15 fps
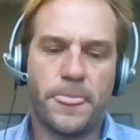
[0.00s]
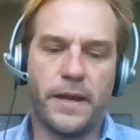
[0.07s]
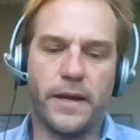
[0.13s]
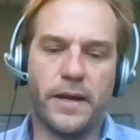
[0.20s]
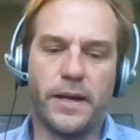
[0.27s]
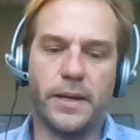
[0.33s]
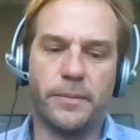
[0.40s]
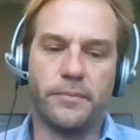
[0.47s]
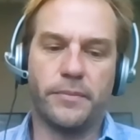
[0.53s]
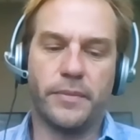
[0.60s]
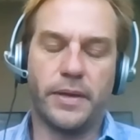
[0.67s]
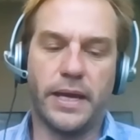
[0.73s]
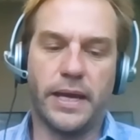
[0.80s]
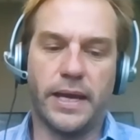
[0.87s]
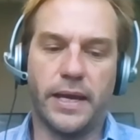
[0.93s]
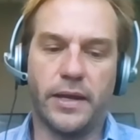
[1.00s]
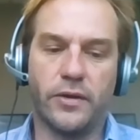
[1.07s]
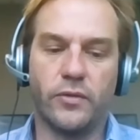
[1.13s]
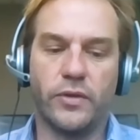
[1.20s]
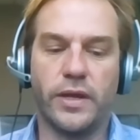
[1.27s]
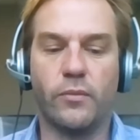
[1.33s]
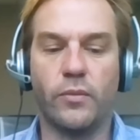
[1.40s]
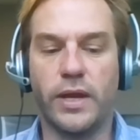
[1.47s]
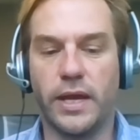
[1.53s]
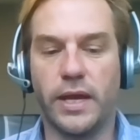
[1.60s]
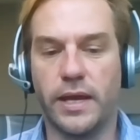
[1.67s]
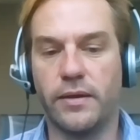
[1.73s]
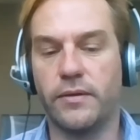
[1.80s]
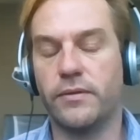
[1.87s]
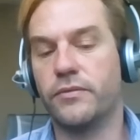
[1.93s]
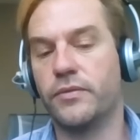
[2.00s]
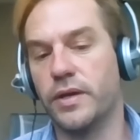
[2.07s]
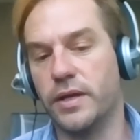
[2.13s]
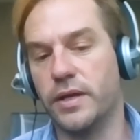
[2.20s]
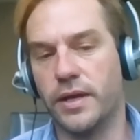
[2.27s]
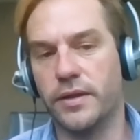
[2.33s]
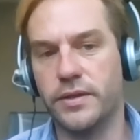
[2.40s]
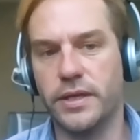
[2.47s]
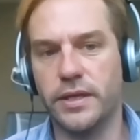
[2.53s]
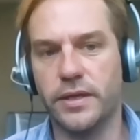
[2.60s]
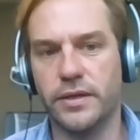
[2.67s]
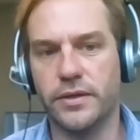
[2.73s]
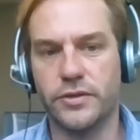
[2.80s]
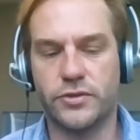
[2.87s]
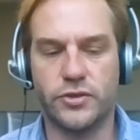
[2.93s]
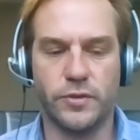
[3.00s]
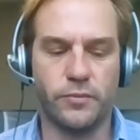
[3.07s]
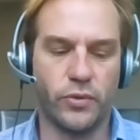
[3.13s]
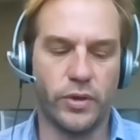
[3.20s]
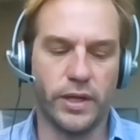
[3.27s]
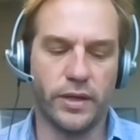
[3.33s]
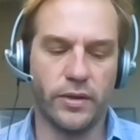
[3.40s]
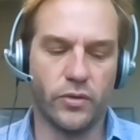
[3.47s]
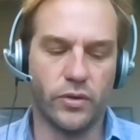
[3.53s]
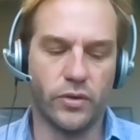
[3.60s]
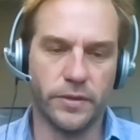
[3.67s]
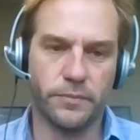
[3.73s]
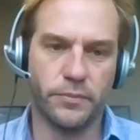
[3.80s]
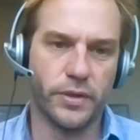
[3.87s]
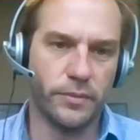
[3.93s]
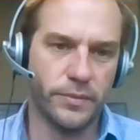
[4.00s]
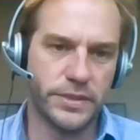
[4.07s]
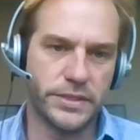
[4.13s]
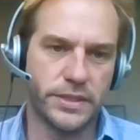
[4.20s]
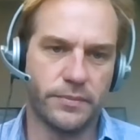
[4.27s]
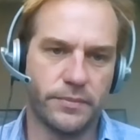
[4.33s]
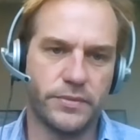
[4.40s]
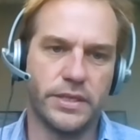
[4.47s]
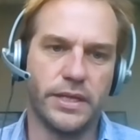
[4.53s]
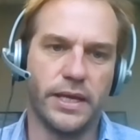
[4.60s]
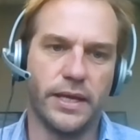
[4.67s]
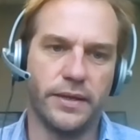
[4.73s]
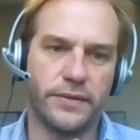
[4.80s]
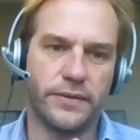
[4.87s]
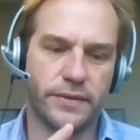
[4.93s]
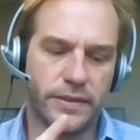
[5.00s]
Um, and then we have another year to bring all the permits up to date,